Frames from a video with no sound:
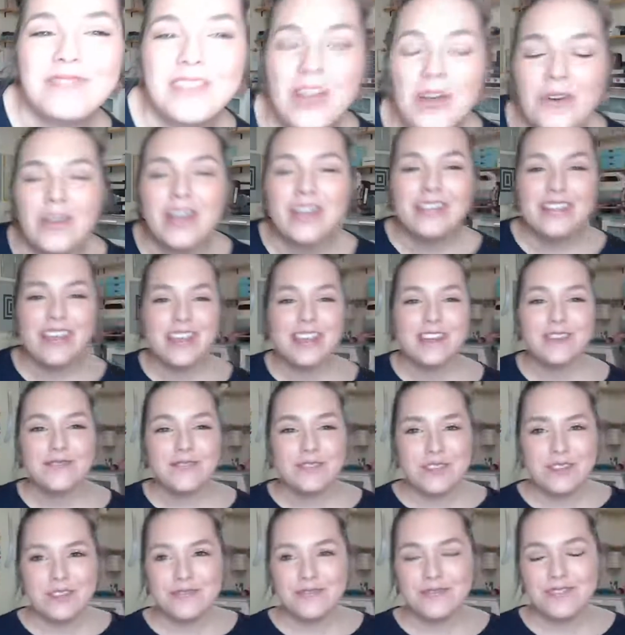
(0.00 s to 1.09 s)
Okay, thank you for
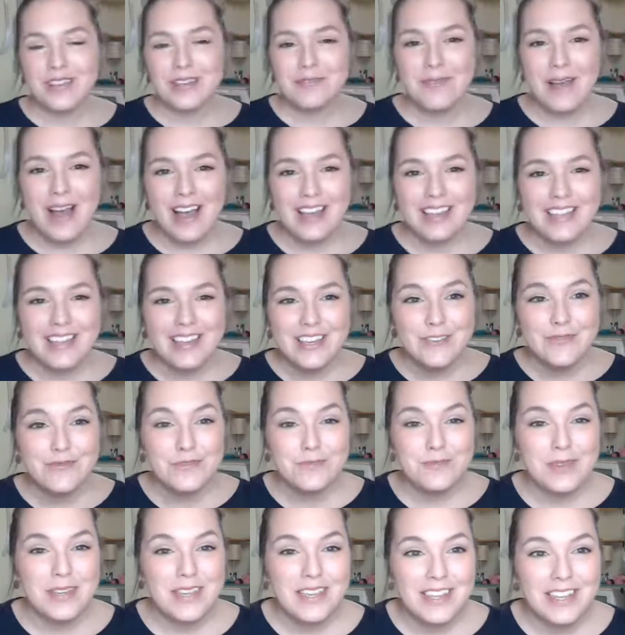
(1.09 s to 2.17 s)
your feedback. Thank you for
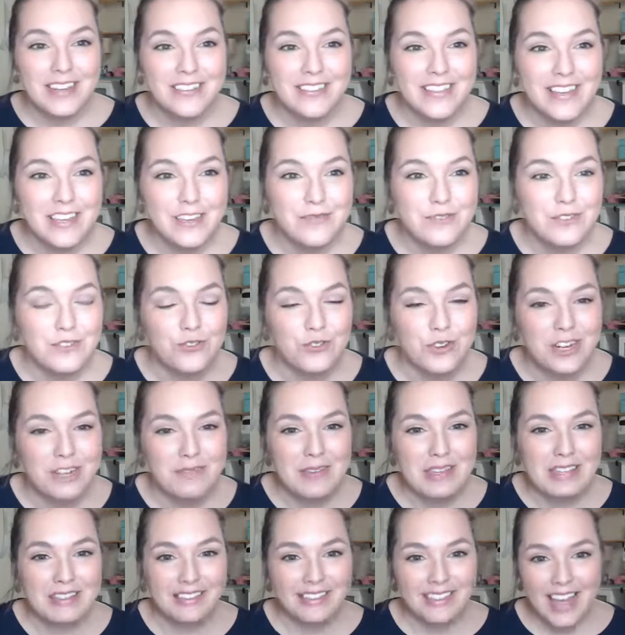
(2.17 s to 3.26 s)
being here. Thank you for joining
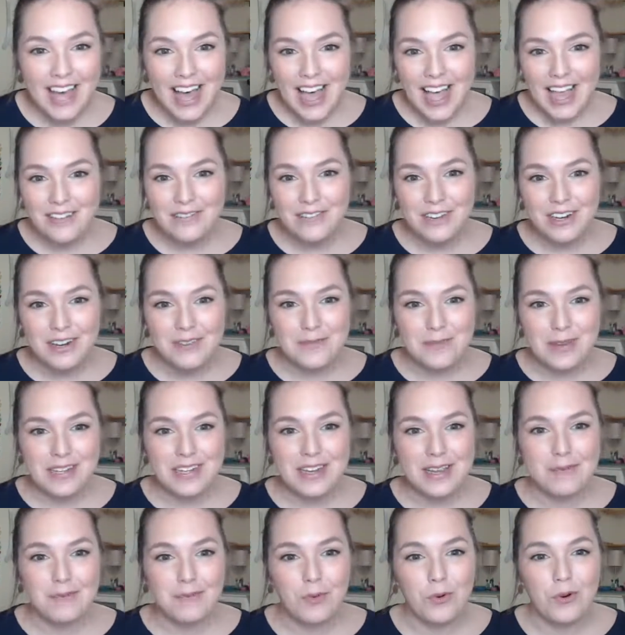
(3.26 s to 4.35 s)
me live on a
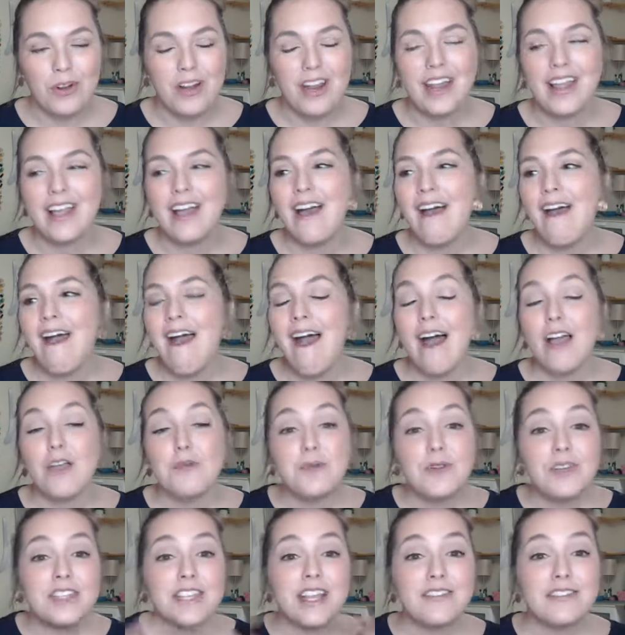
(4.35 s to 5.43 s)
Monday morning. I hope
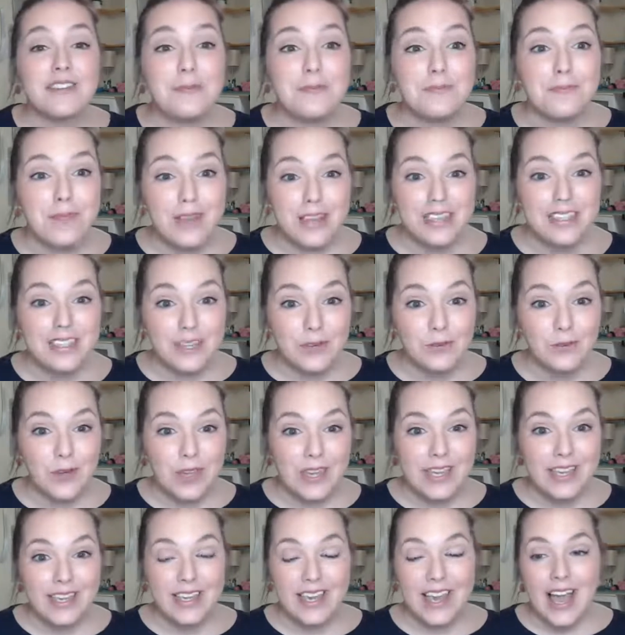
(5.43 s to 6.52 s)
you guys have an amazing
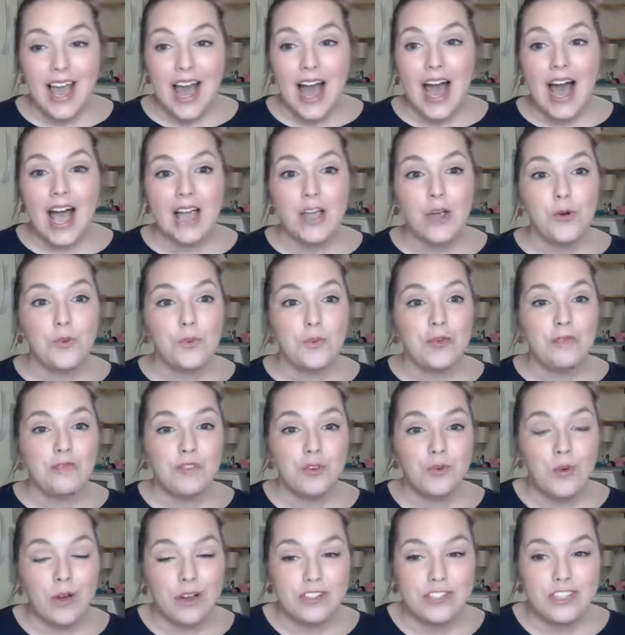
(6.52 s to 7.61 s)
week. I hope if
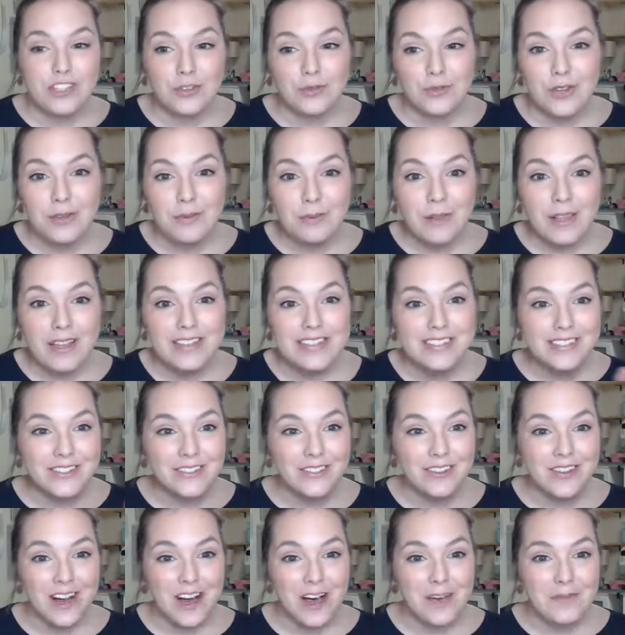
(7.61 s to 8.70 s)
you're watching the replay, still
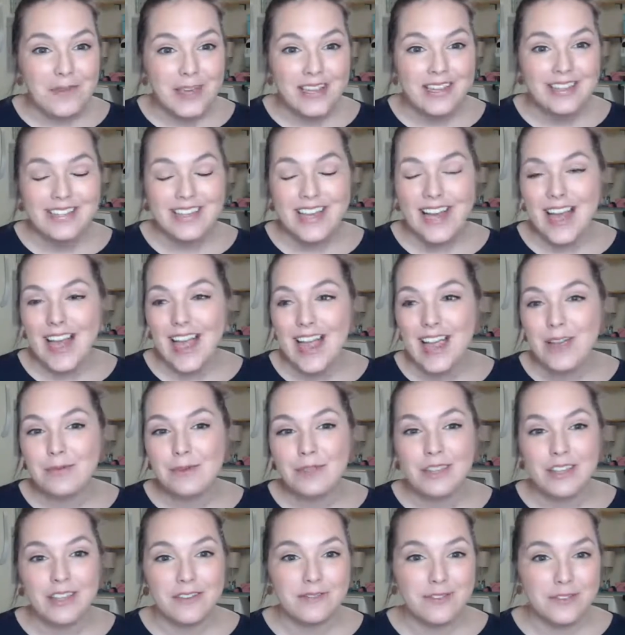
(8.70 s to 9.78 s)
comment. I
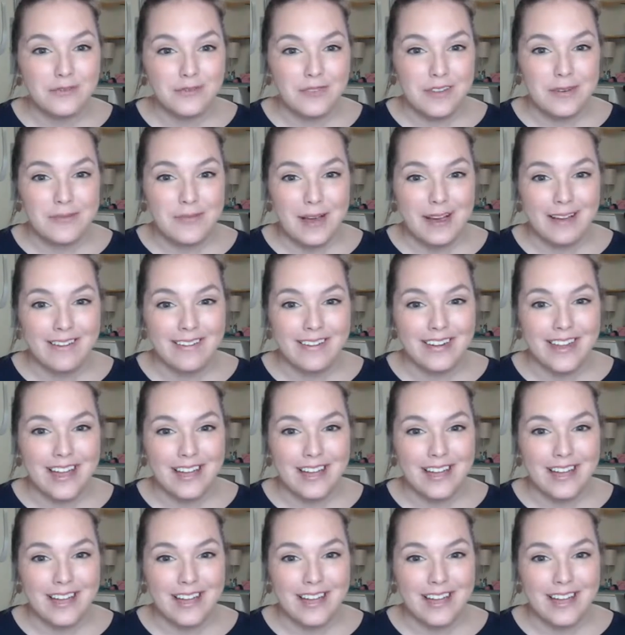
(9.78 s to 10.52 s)
would love your feedback on